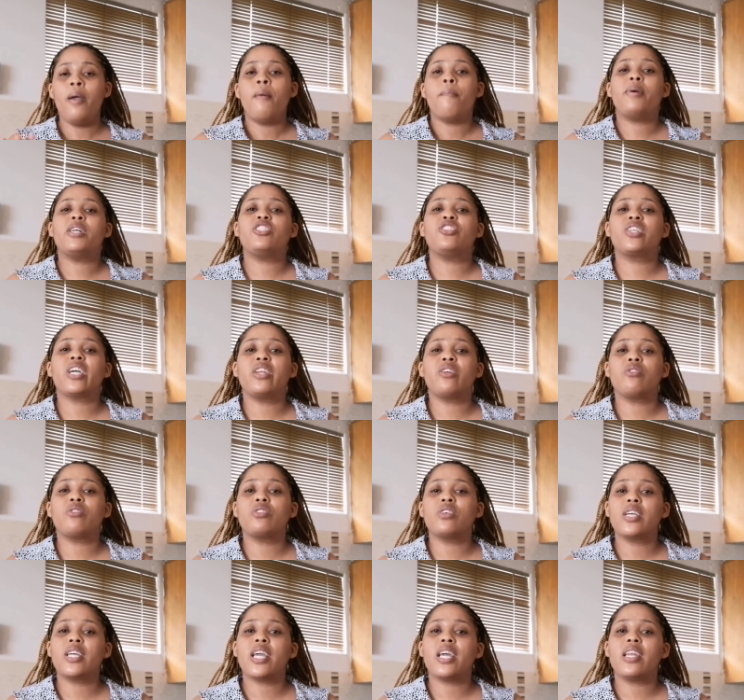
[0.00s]
but you can
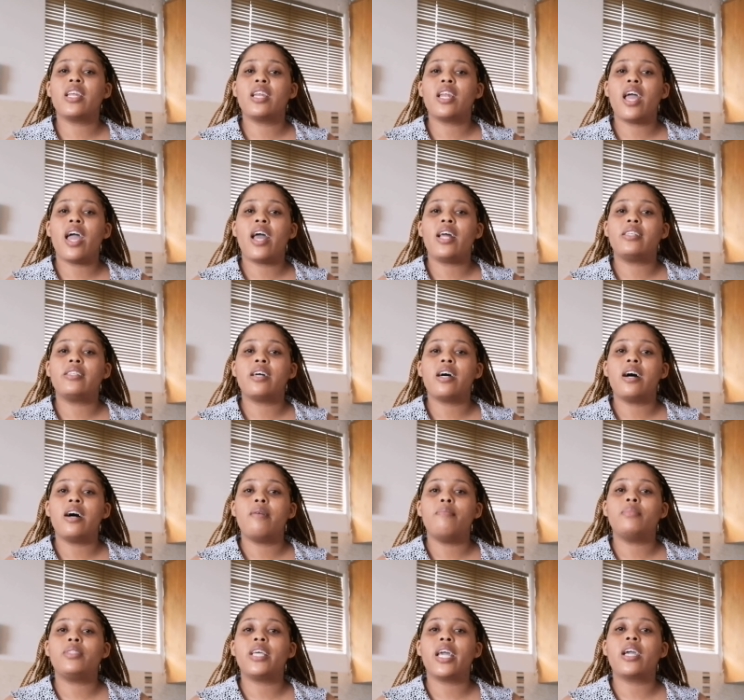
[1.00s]
also get it at
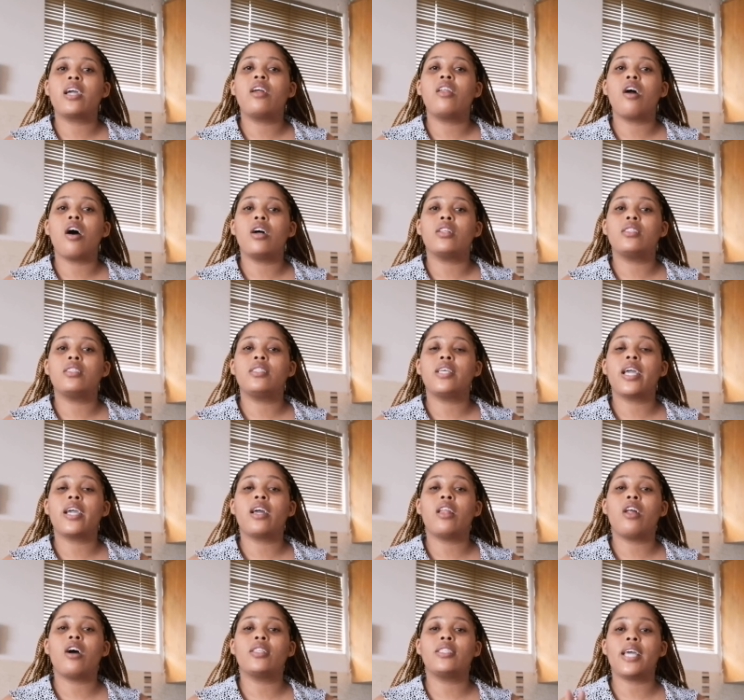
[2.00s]
Take a Lot
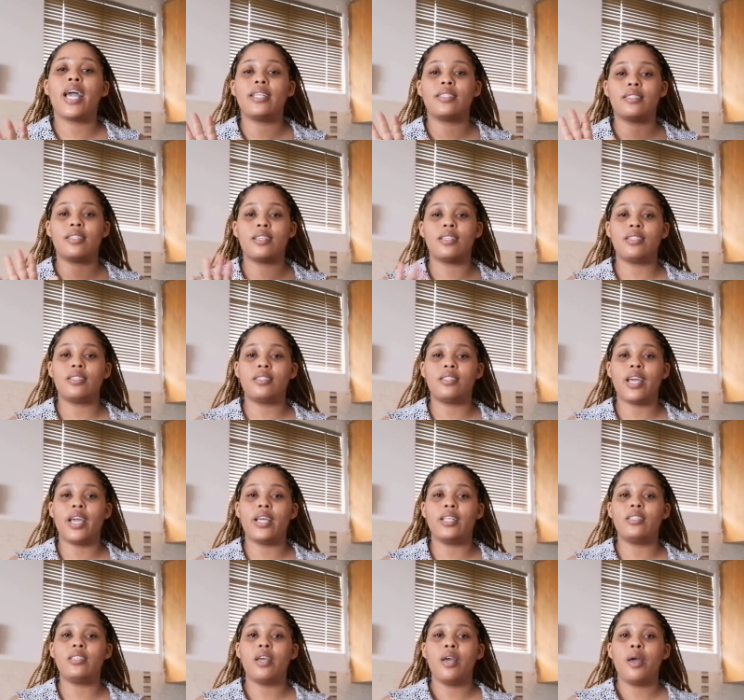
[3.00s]
has this
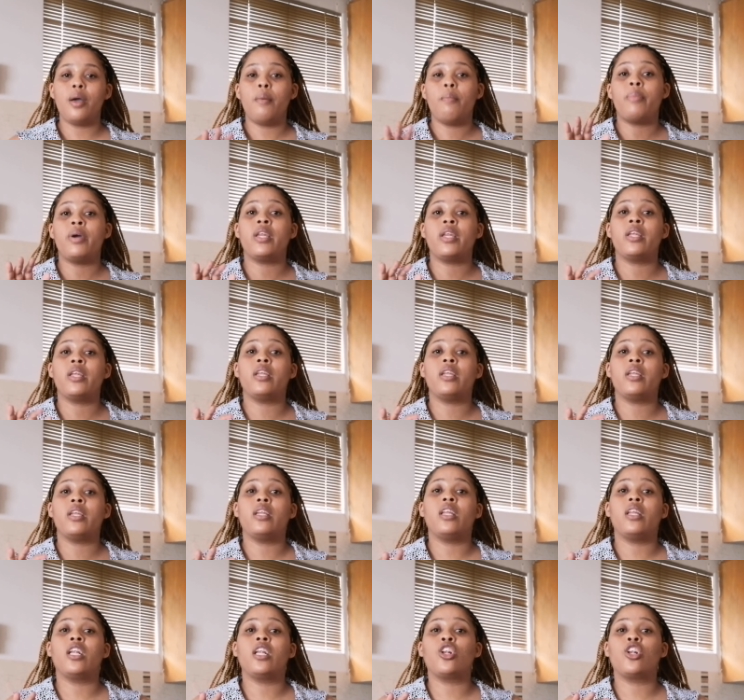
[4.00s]
set, but it
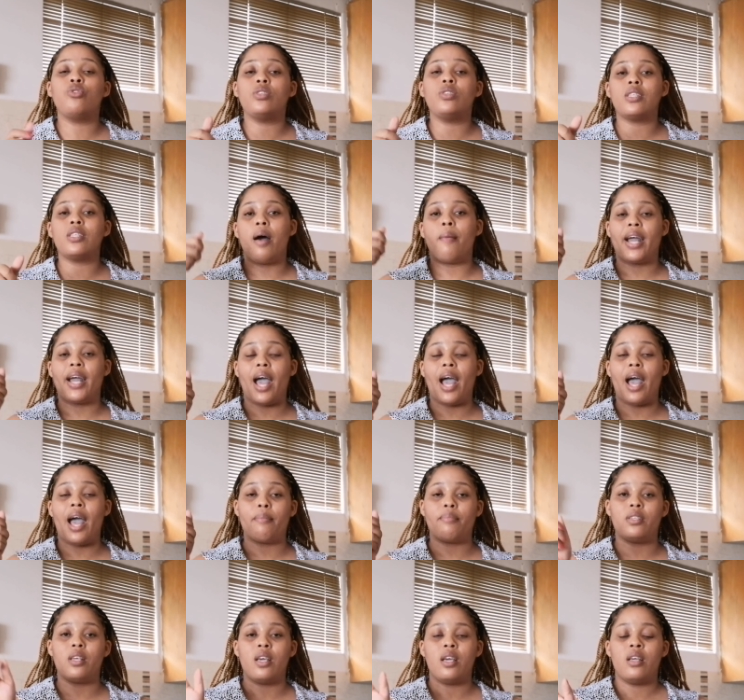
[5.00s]
includes
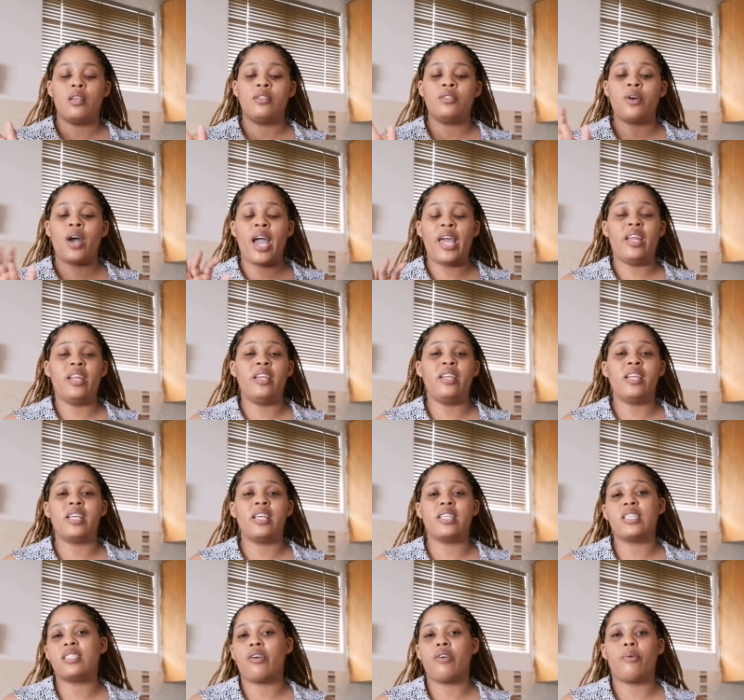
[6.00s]
cups. So I didn't
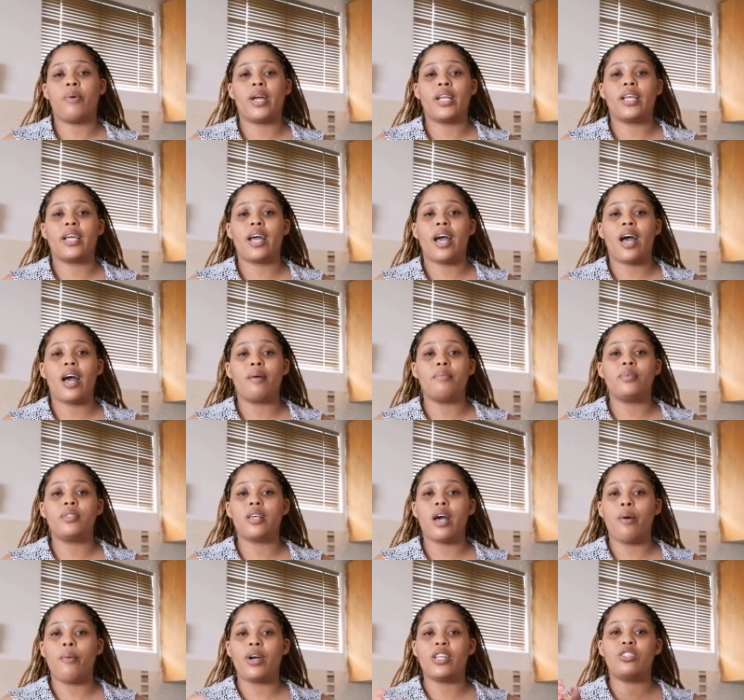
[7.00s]
necessarily want cups.
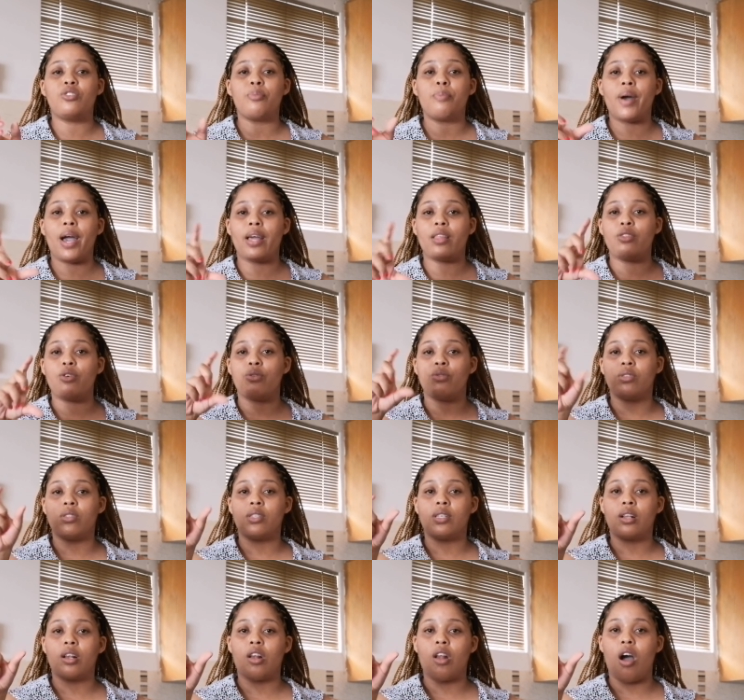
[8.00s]
I want to buy
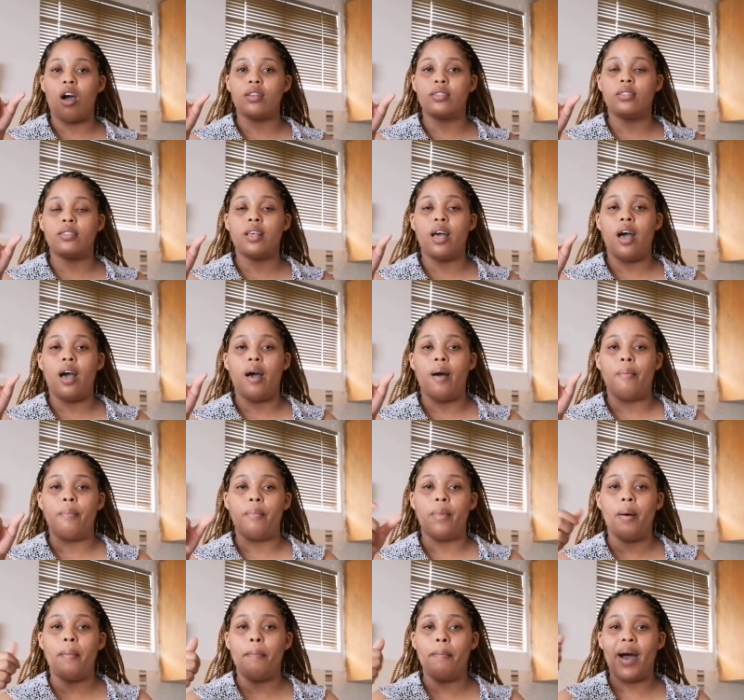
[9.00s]
those glass
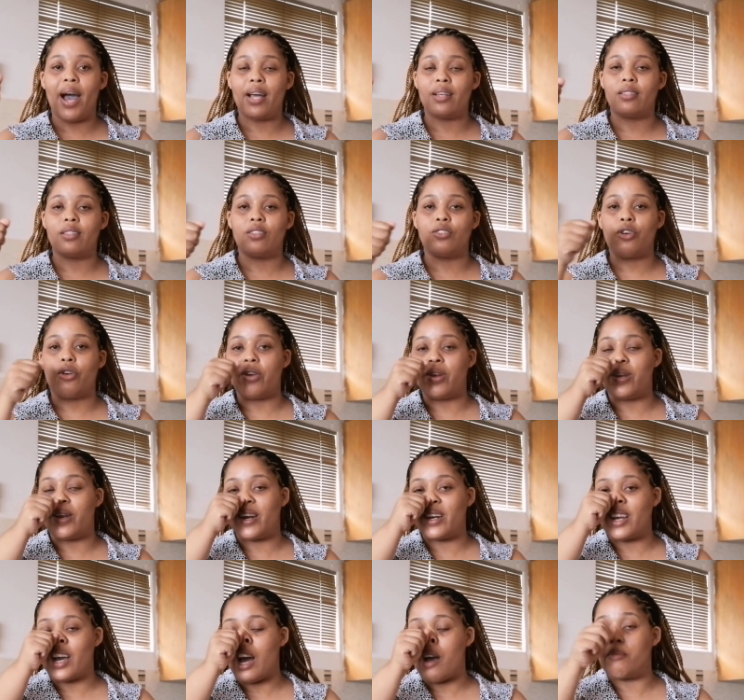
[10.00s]
mugs. Sorry,
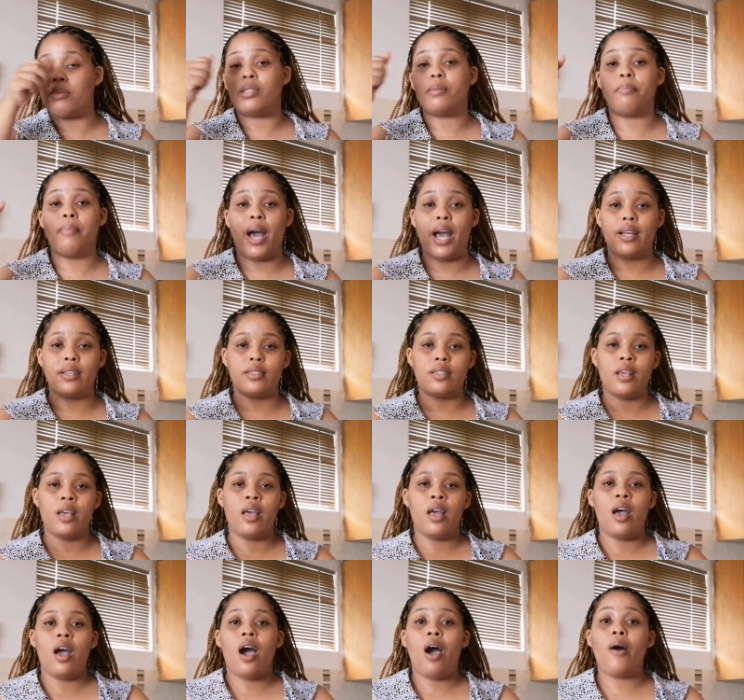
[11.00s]
not cups, mugs.
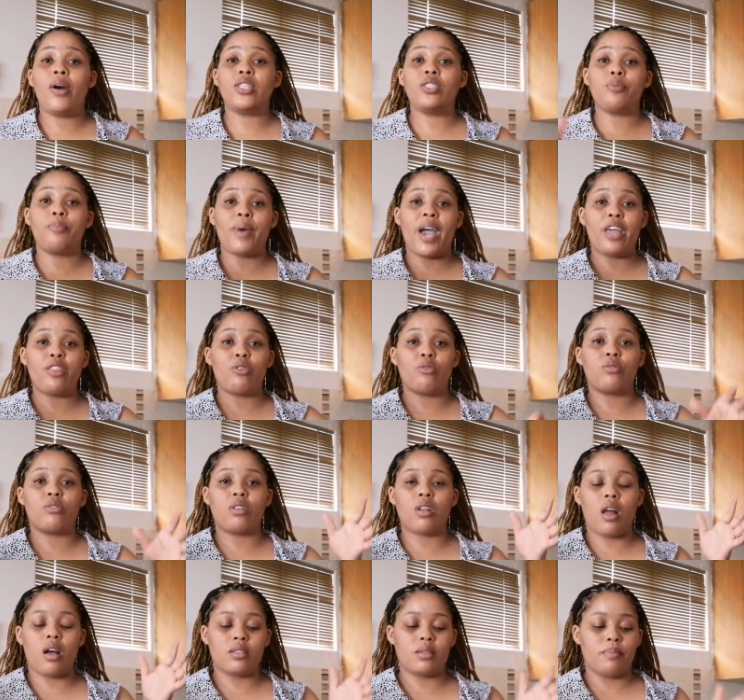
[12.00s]
I want to buy those
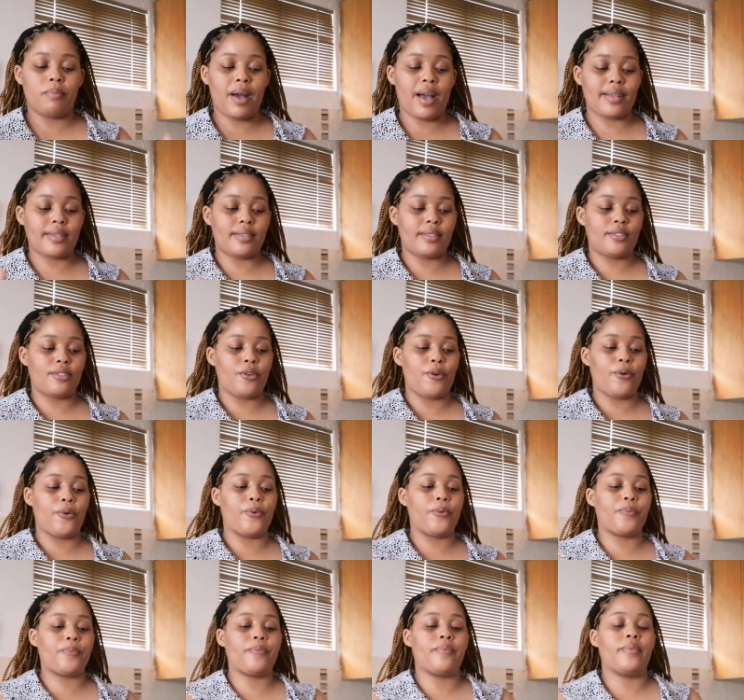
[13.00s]
glass mugs. So